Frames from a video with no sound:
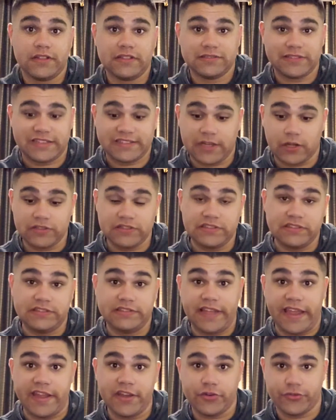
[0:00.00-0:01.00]
That's how
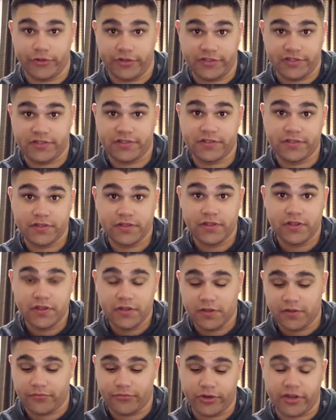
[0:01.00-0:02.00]
dangerous
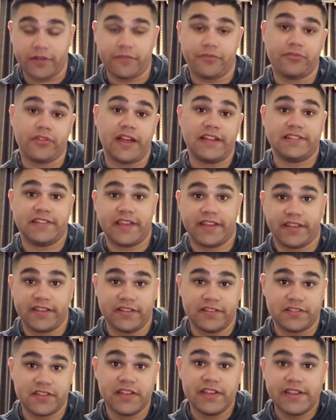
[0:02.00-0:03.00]
the freaking flight deck
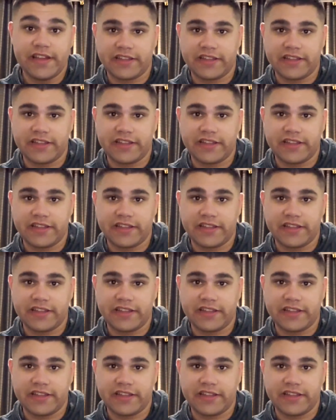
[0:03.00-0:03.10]
is.